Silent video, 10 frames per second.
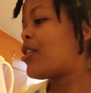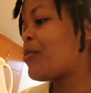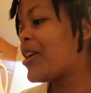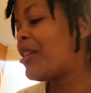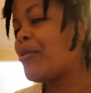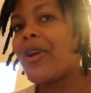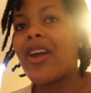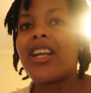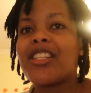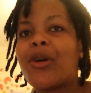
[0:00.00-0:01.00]
The wig I'll be
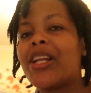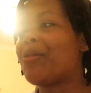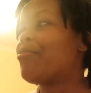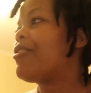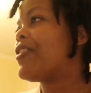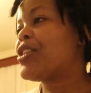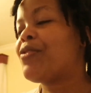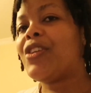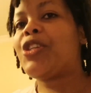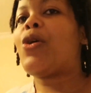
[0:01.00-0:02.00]
wearing is the one in the
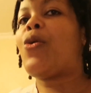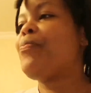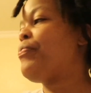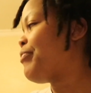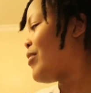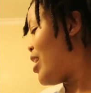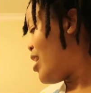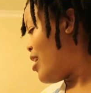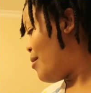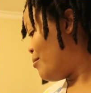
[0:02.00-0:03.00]
previous video.
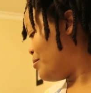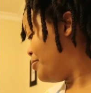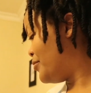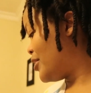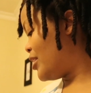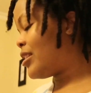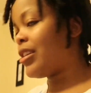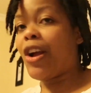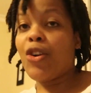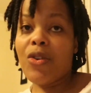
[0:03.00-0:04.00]
Um, it's
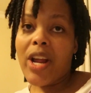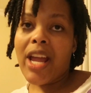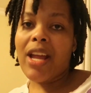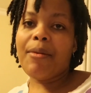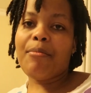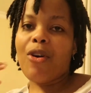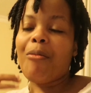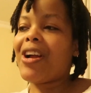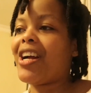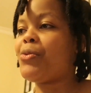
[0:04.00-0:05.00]
a gray
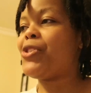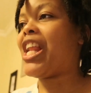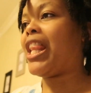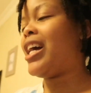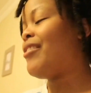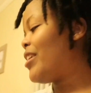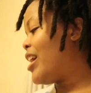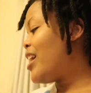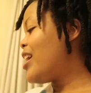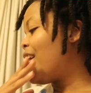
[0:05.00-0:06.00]
bob cut which i love
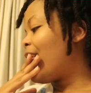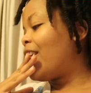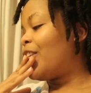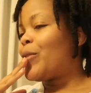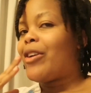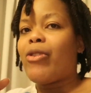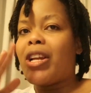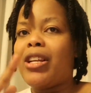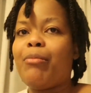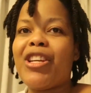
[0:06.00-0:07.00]
and i'll do a
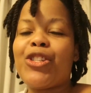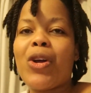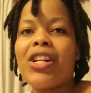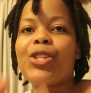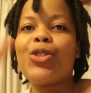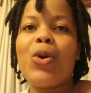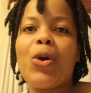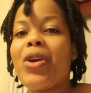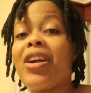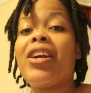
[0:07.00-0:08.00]
red lippy so i'll just do a
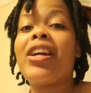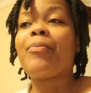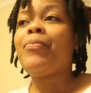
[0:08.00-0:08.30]
quick